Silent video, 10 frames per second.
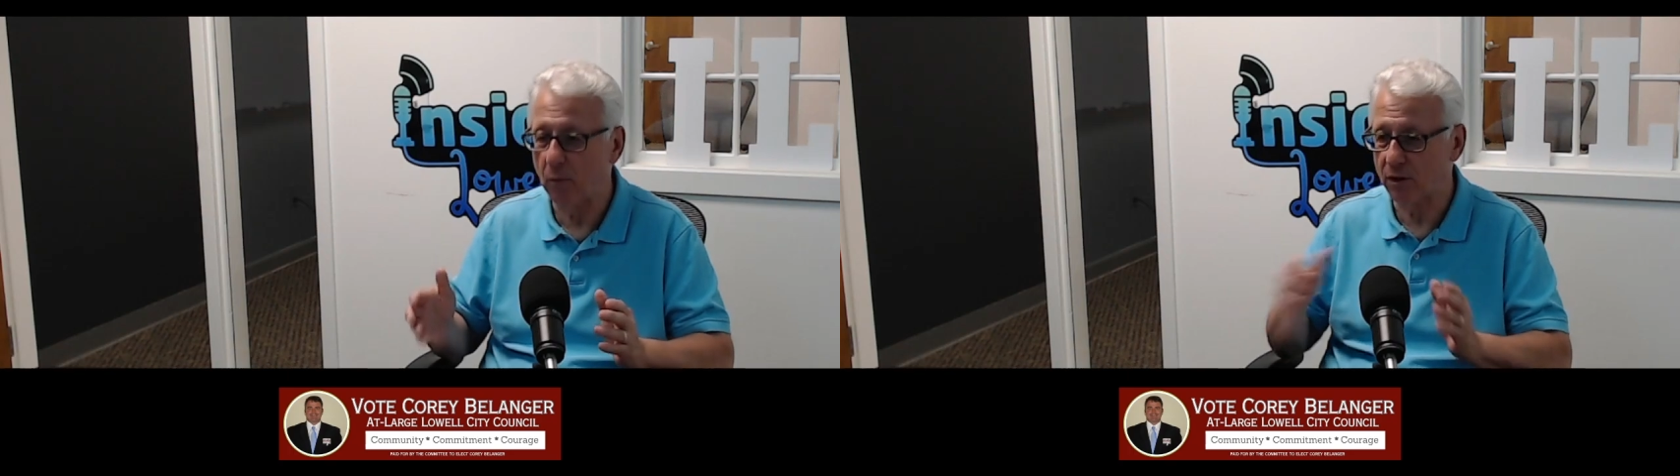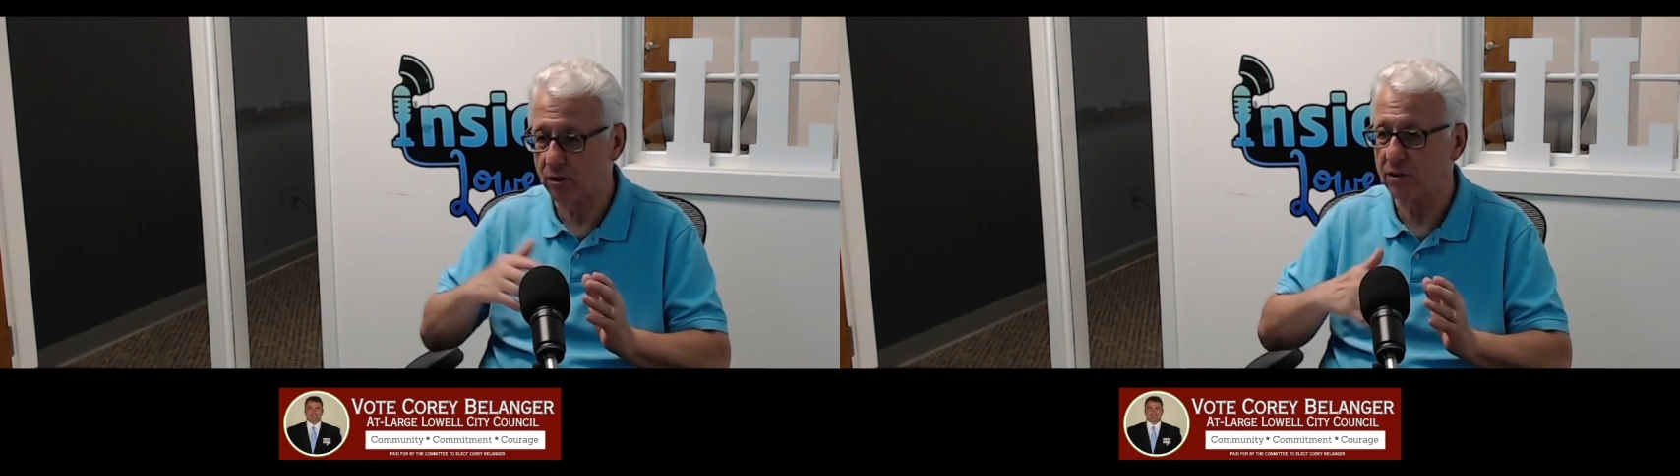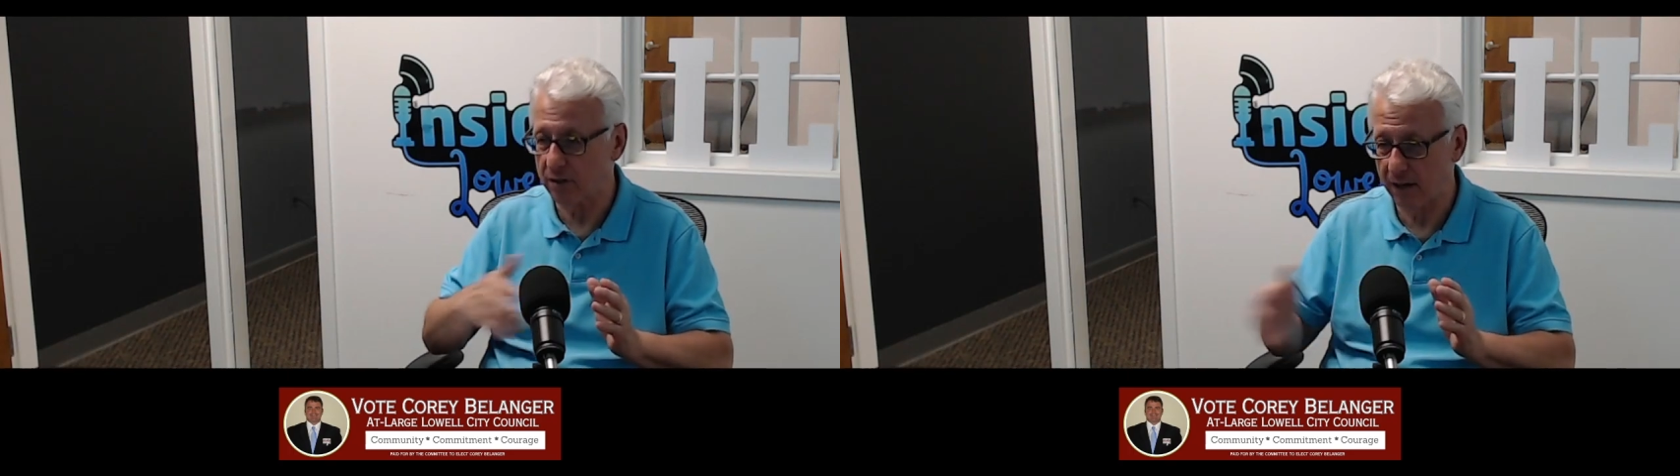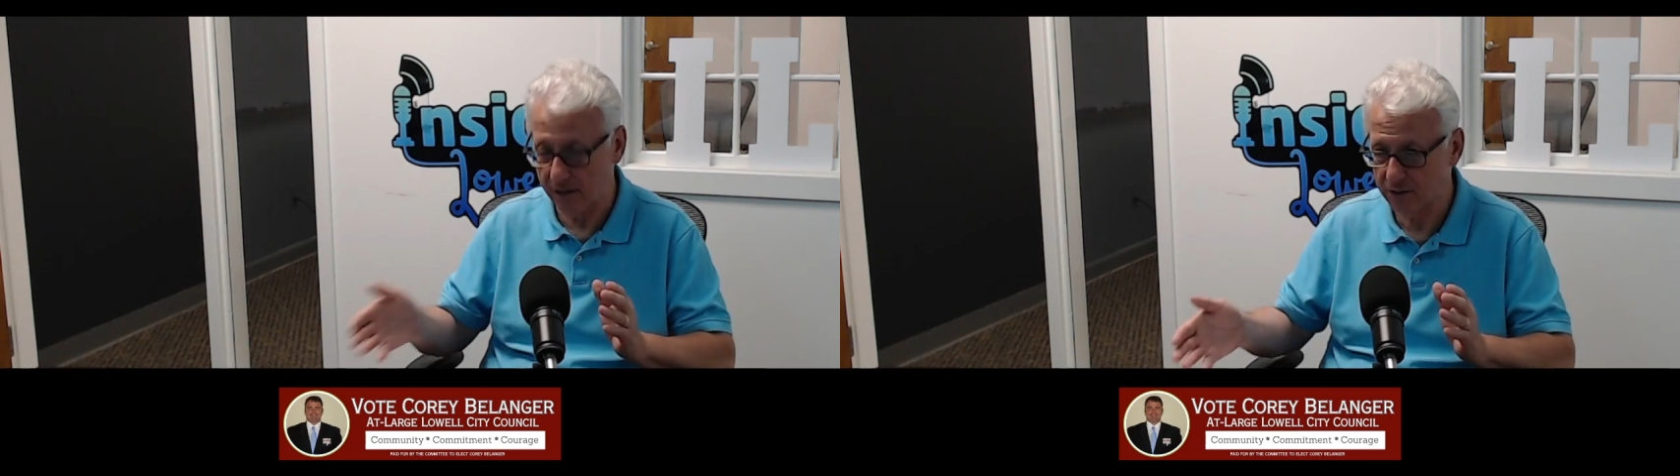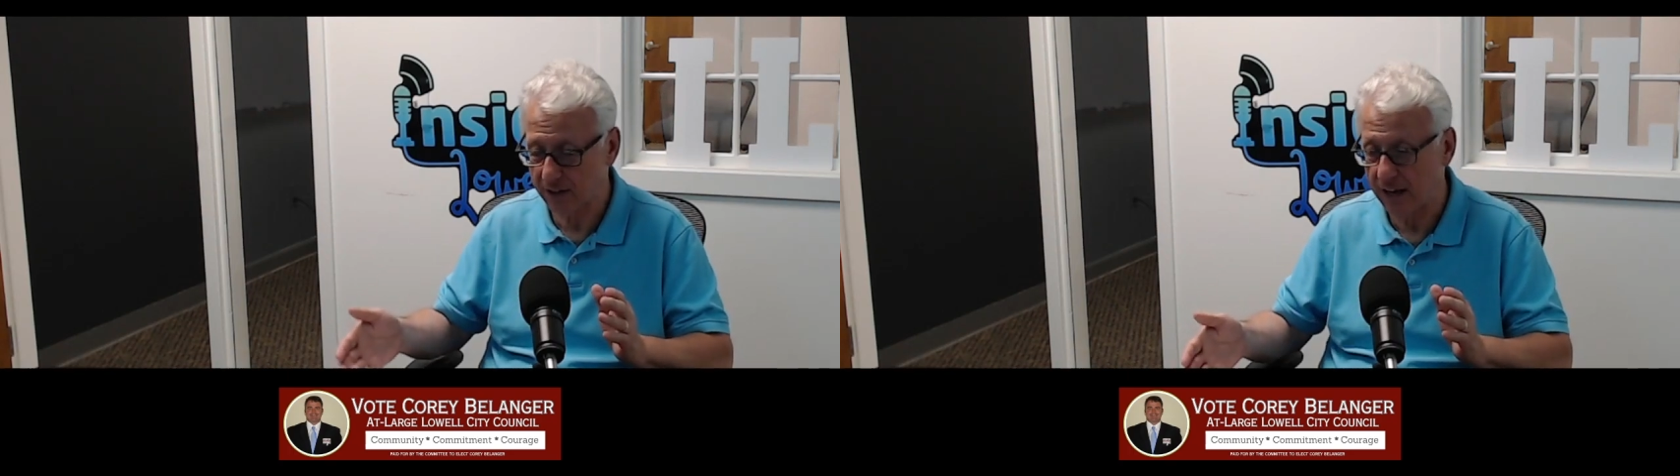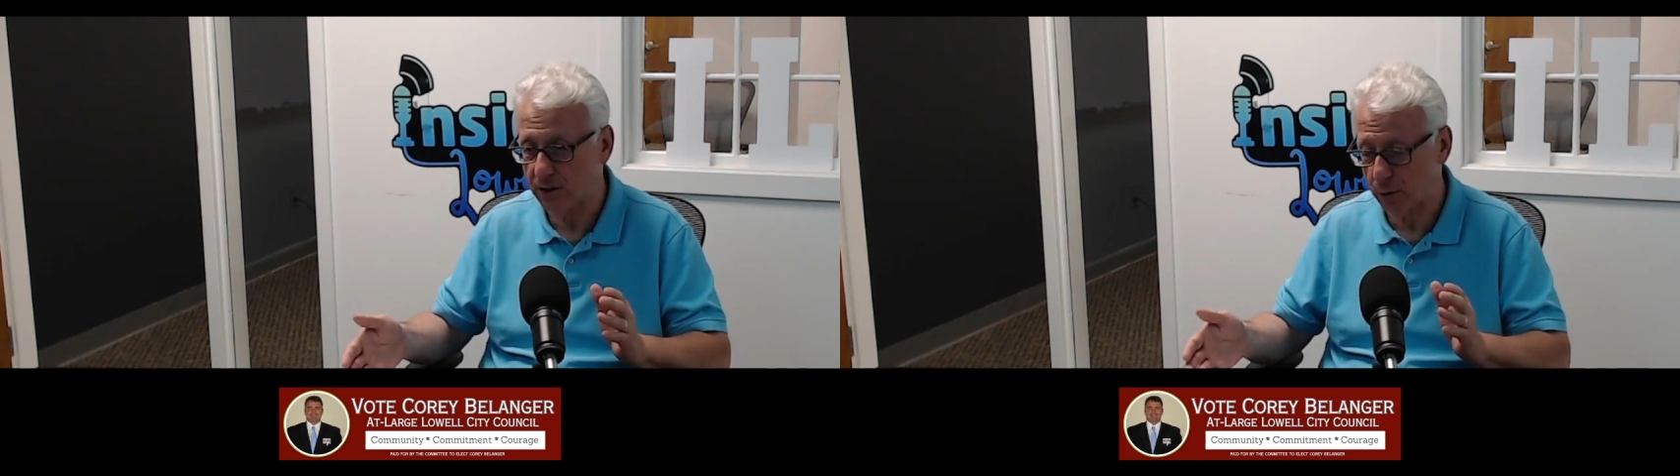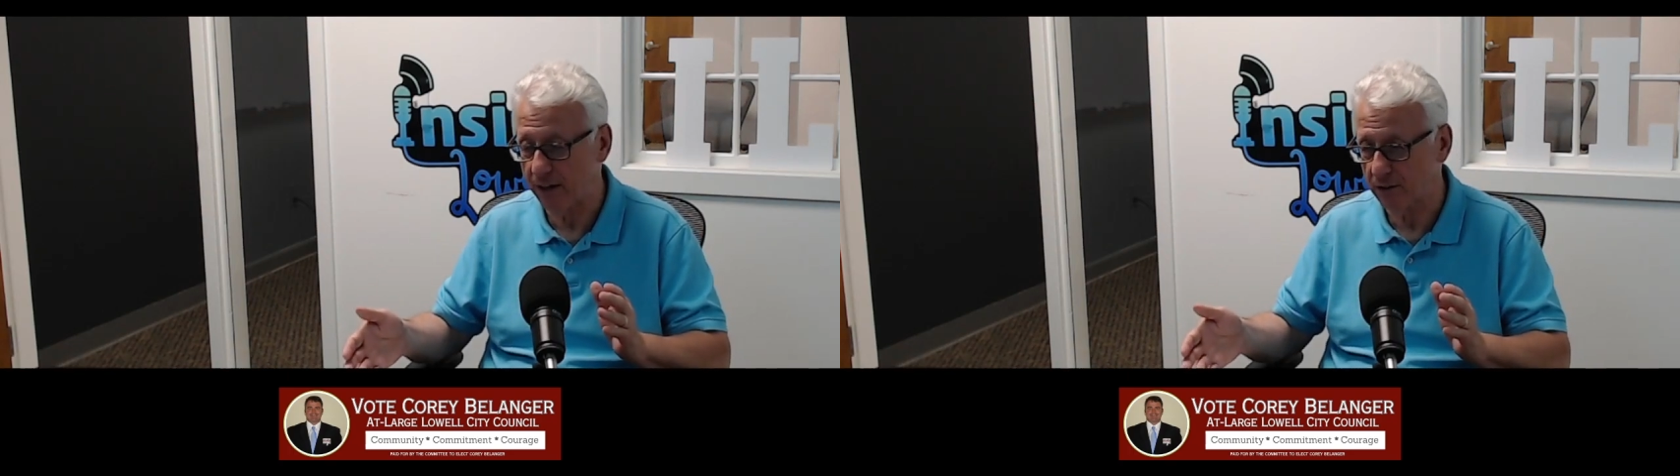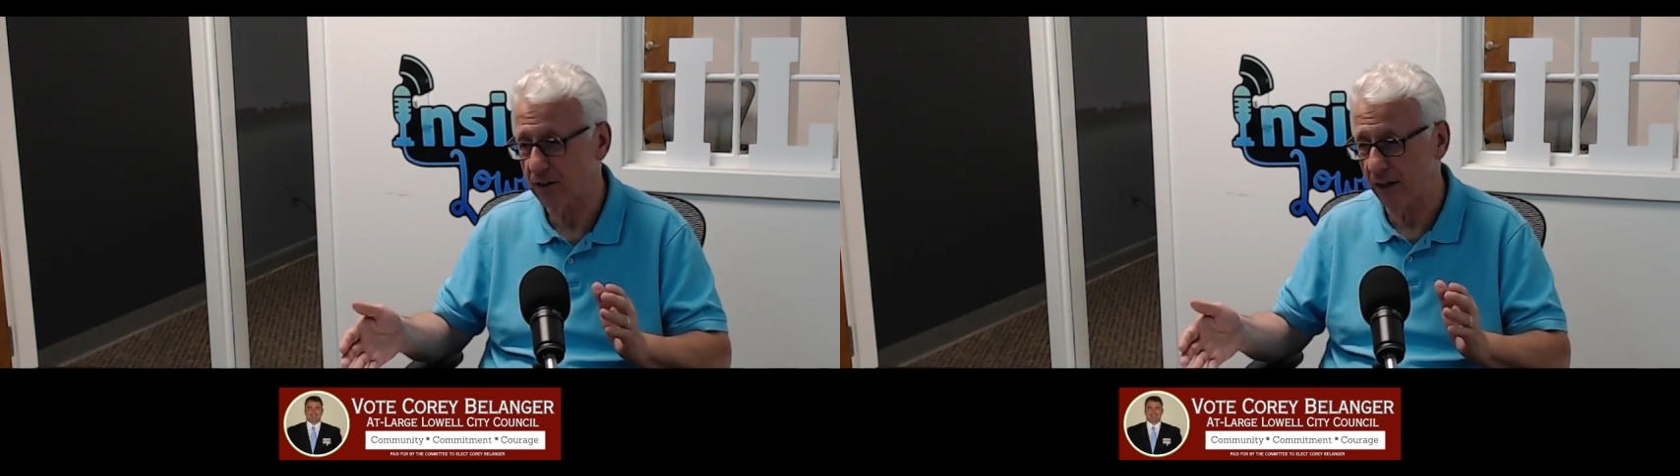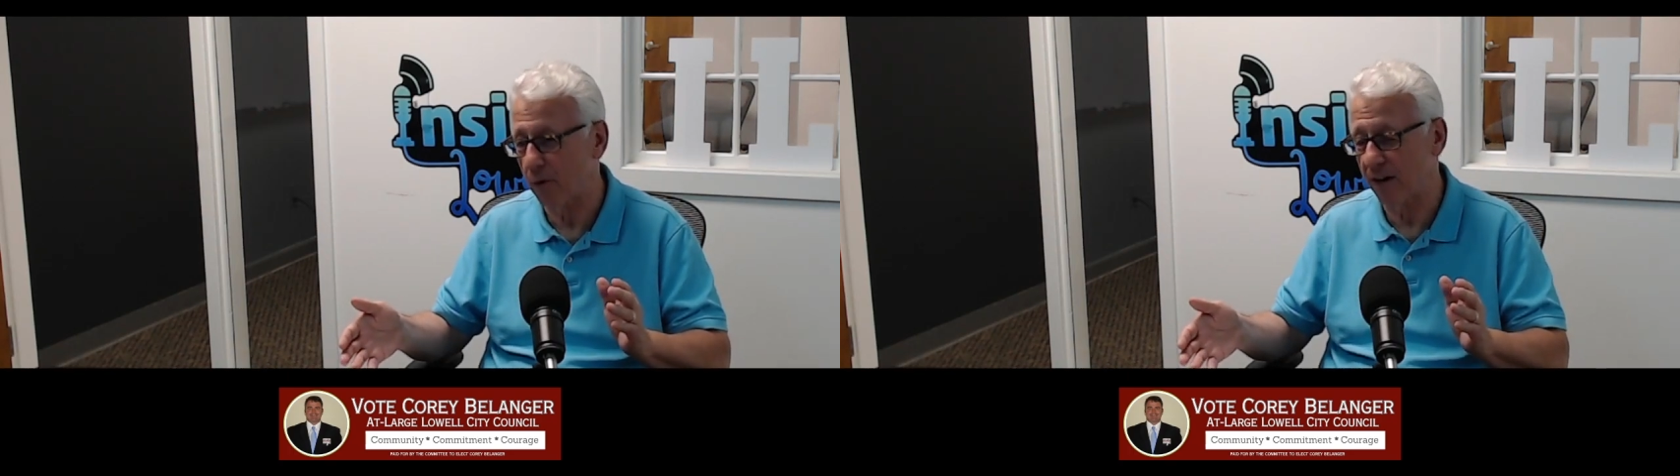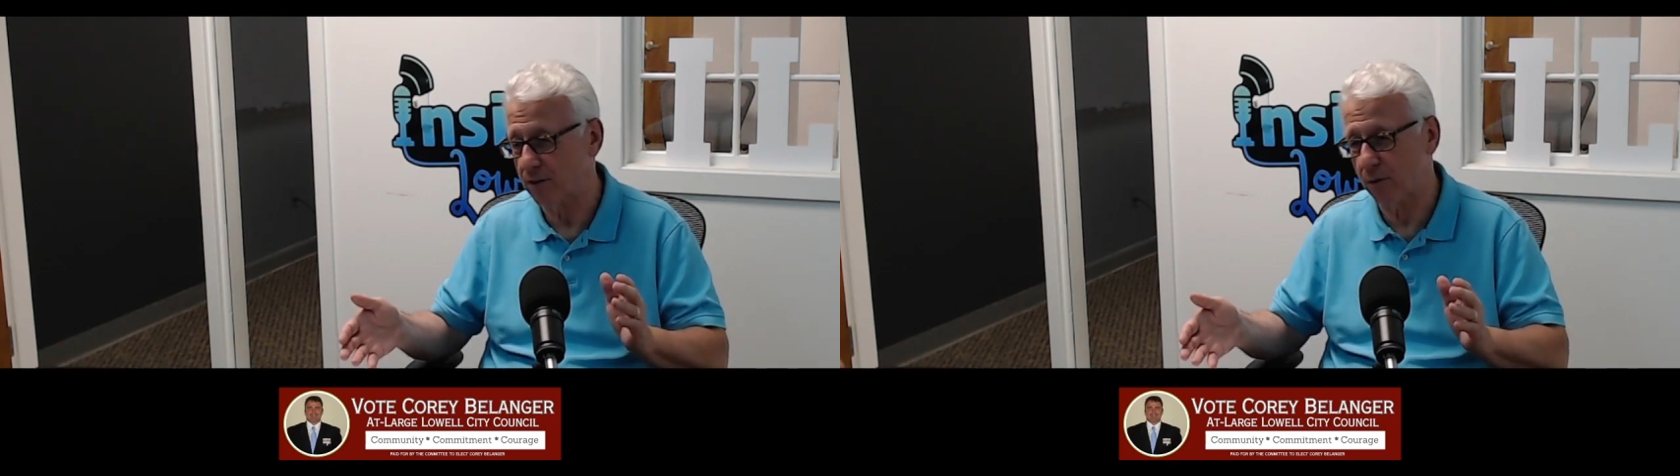which is in this case Creedence
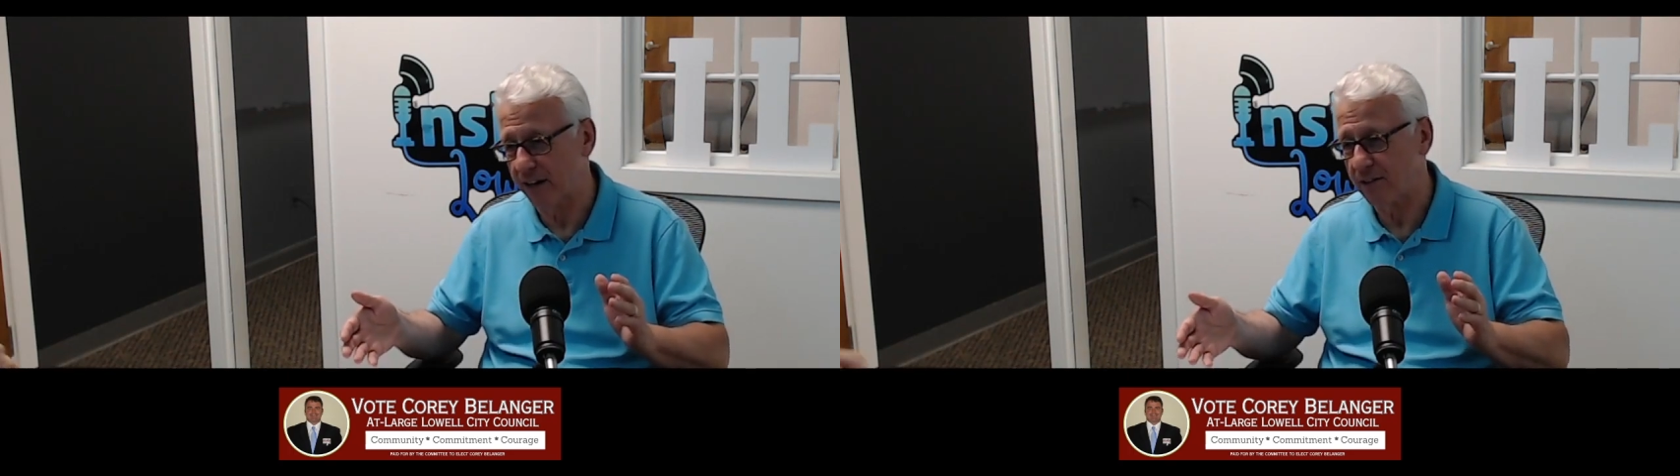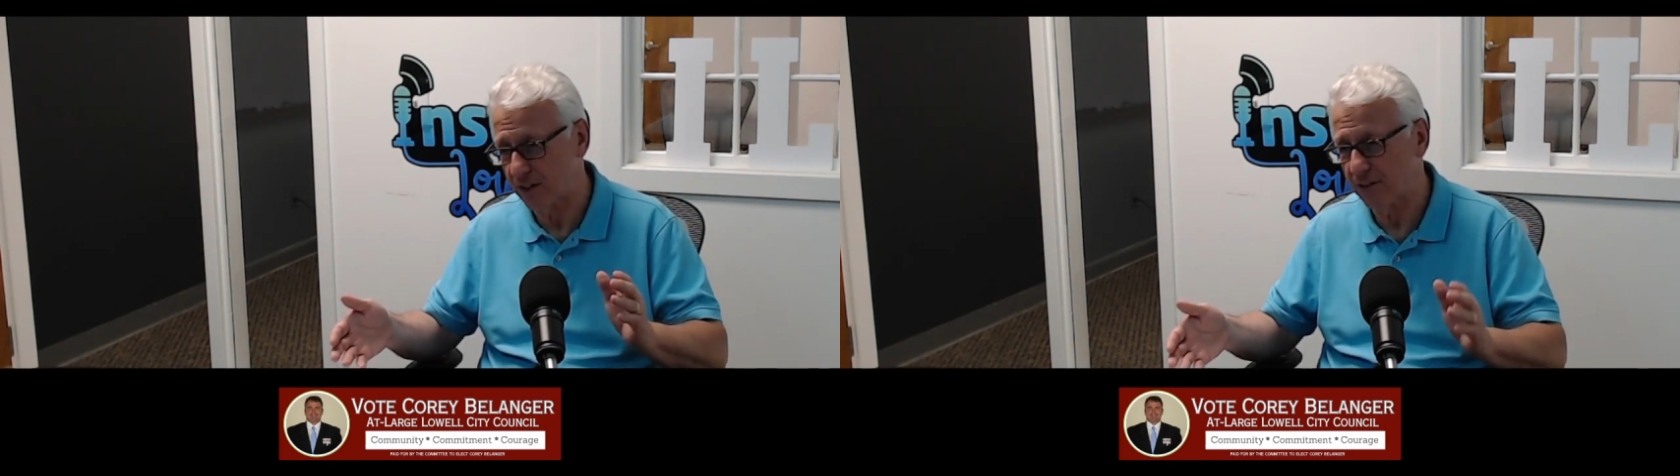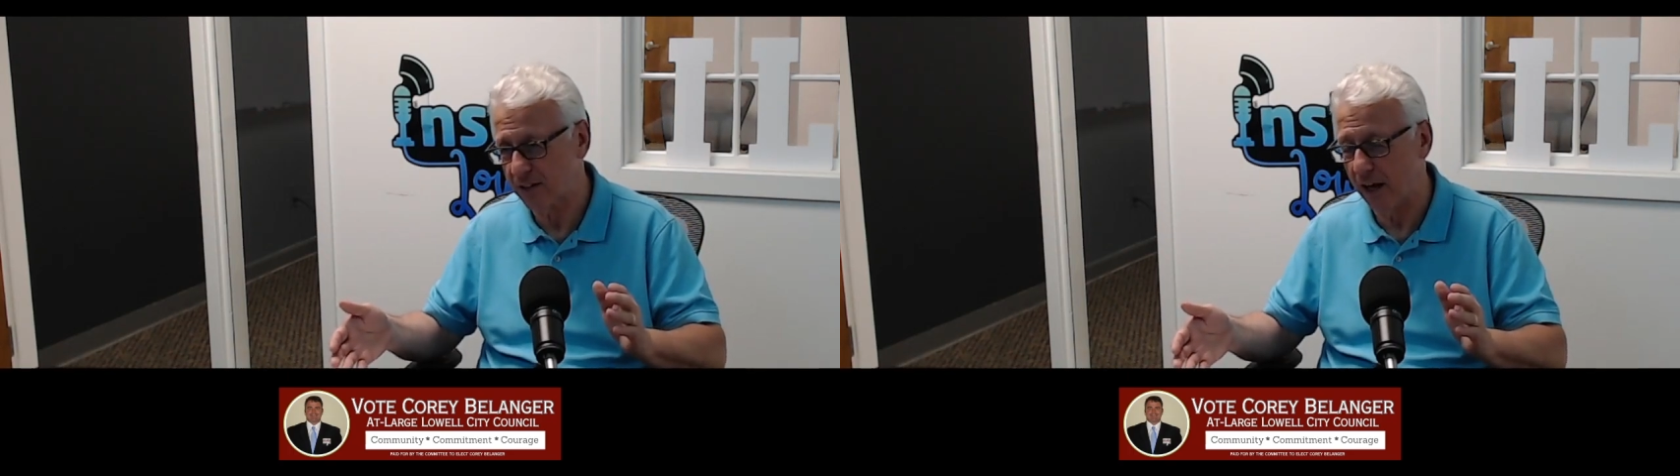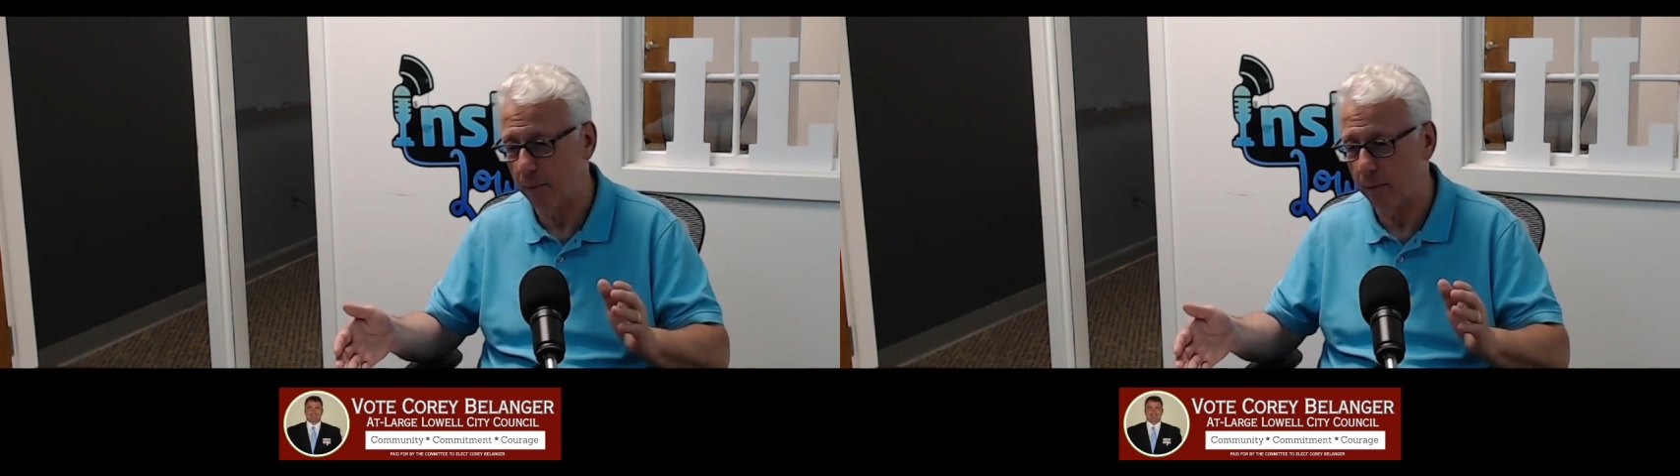Clearwater's greatest hits yeah.